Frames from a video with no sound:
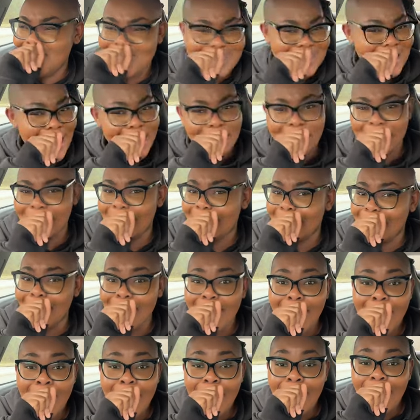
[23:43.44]
What is
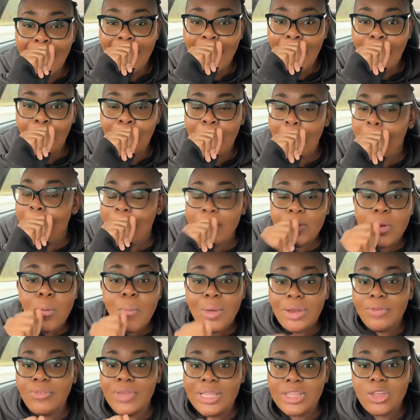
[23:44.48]
happening? But people
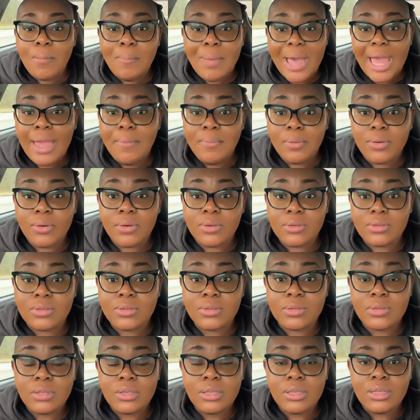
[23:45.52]
don't want to read their
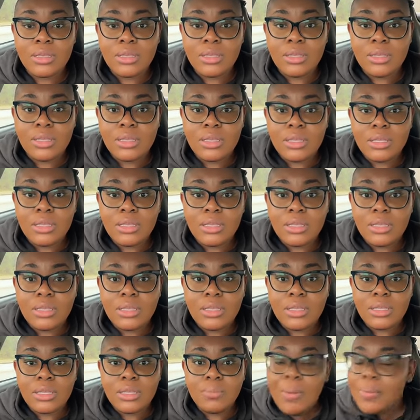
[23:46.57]
Bibles.
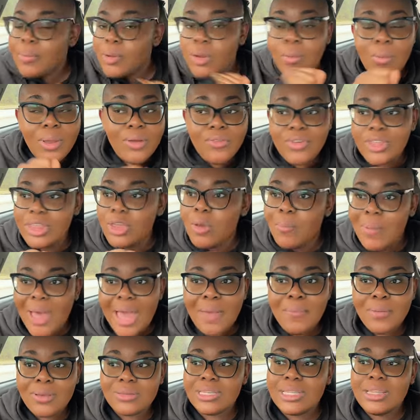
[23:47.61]
People don't want to read their
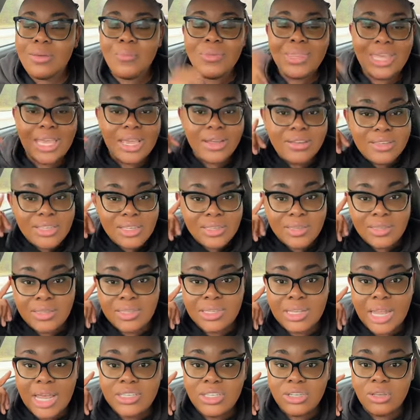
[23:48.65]
Bibles. And then when they hear
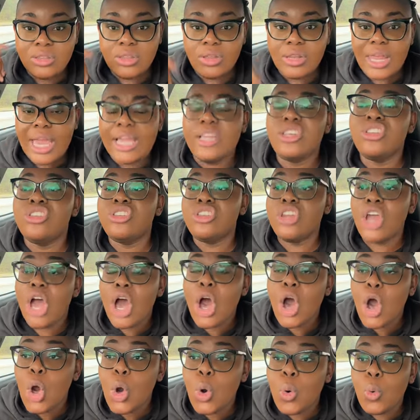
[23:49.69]
Sister Celestial, they're like,
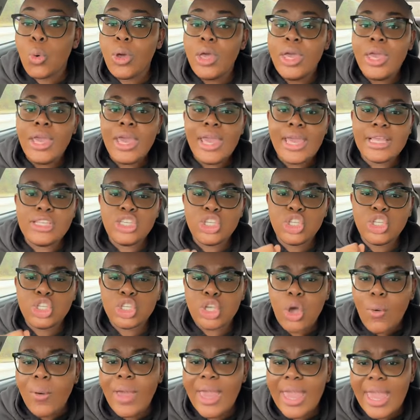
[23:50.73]
no, it's
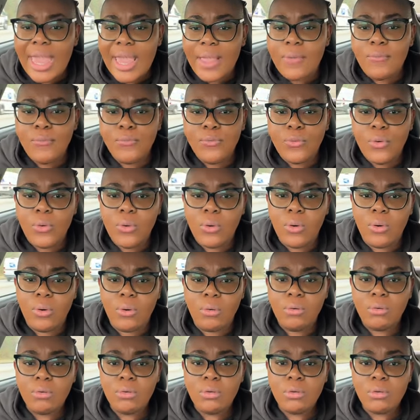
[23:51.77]
so
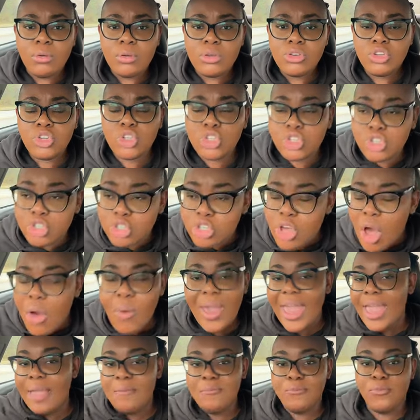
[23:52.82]
hateful. So
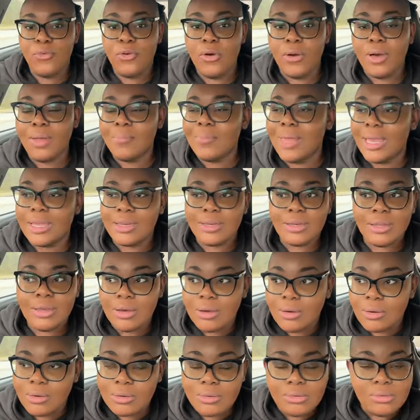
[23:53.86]
hateful. I'm like,
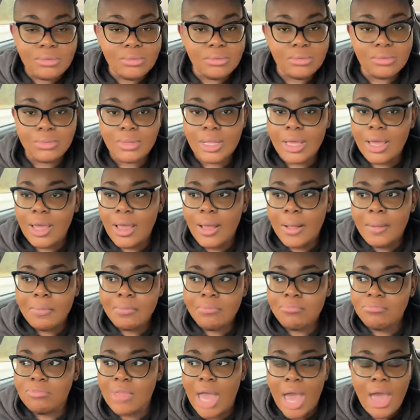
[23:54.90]
no.
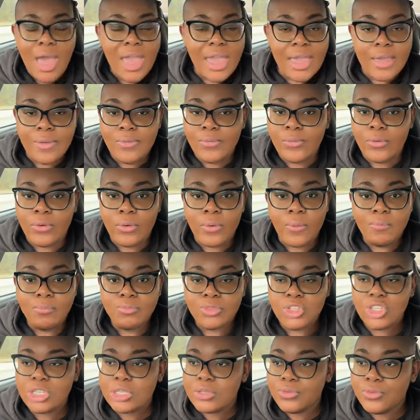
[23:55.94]
Not hateful.
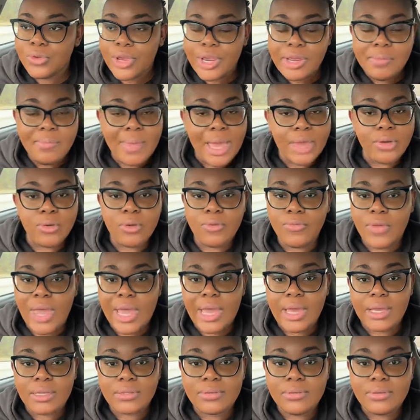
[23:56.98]
She's very matter of
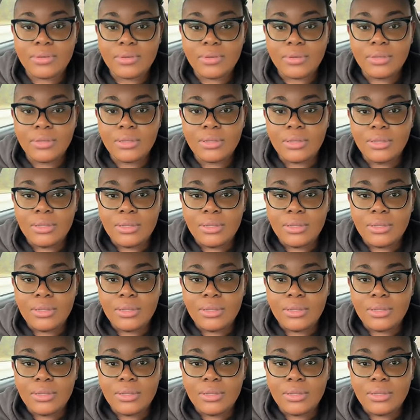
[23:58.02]
fact.